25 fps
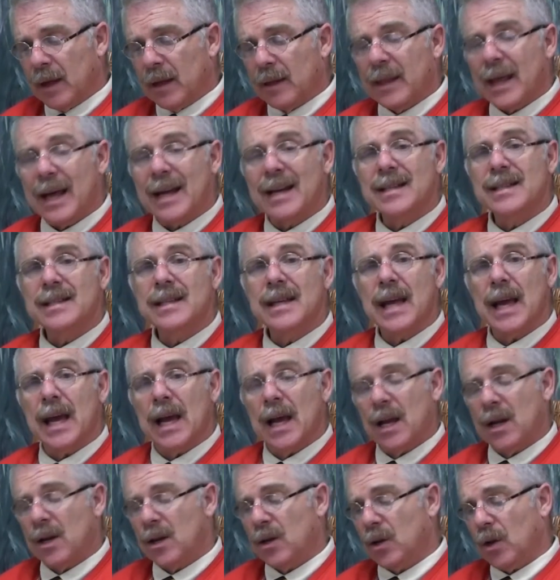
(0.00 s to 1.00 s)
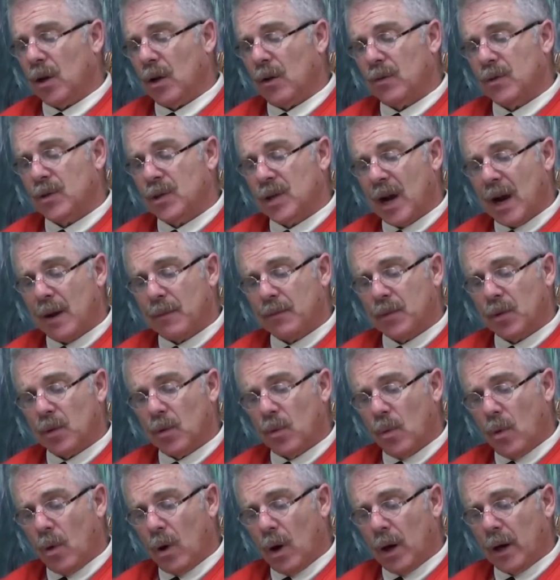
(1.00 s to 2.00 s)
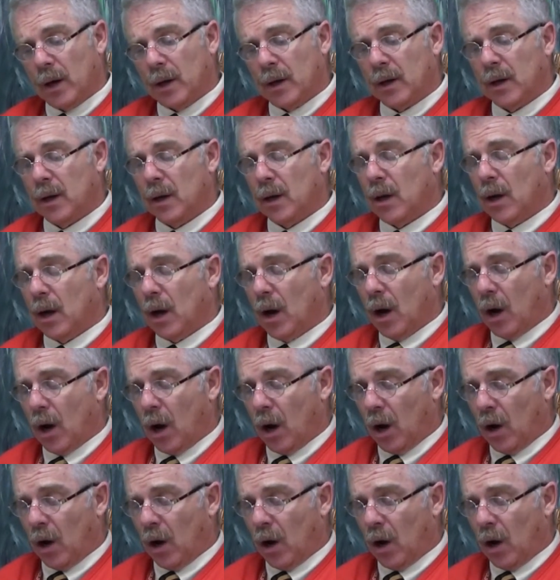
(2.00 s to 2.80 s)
That is the end of chapter 1